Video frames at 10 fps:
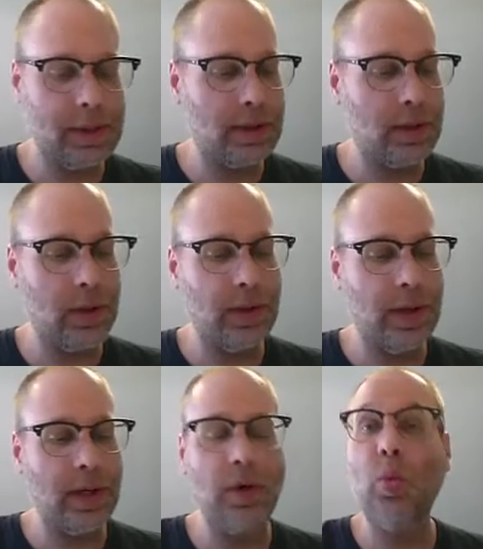This is called
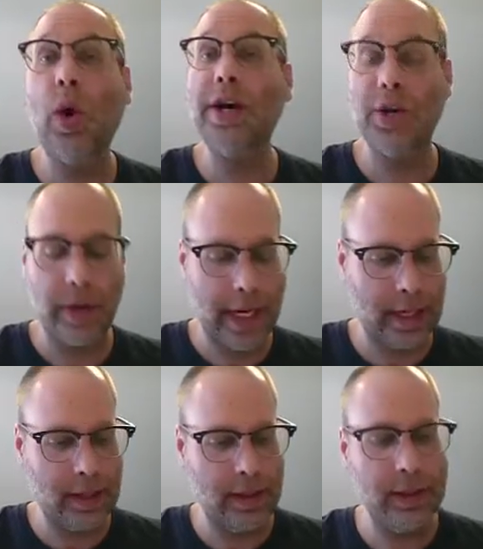the
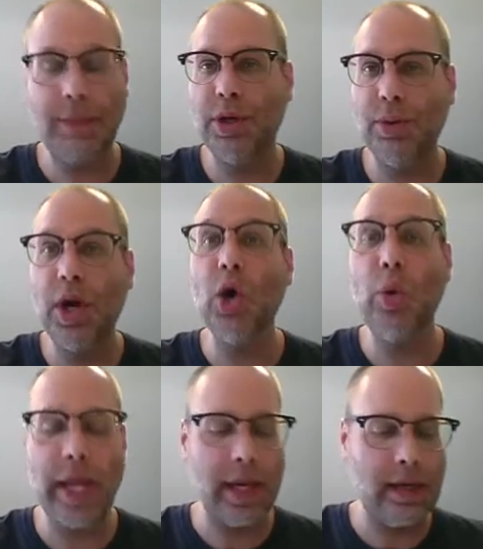wondering,
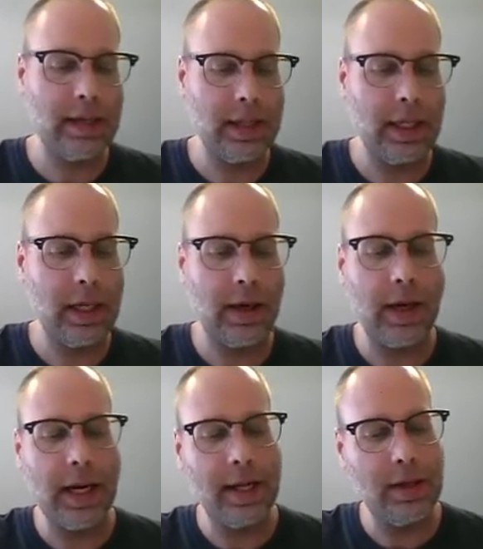
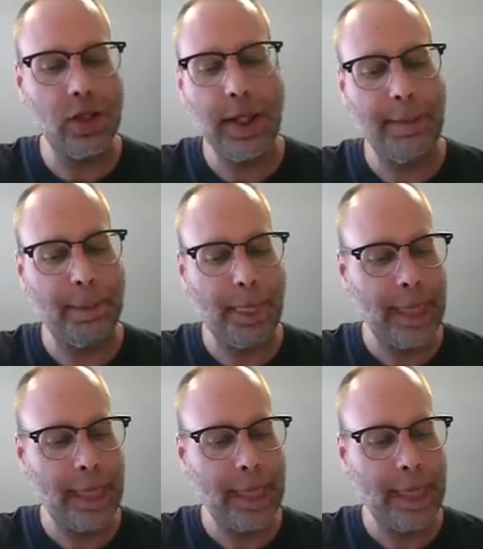Wondering.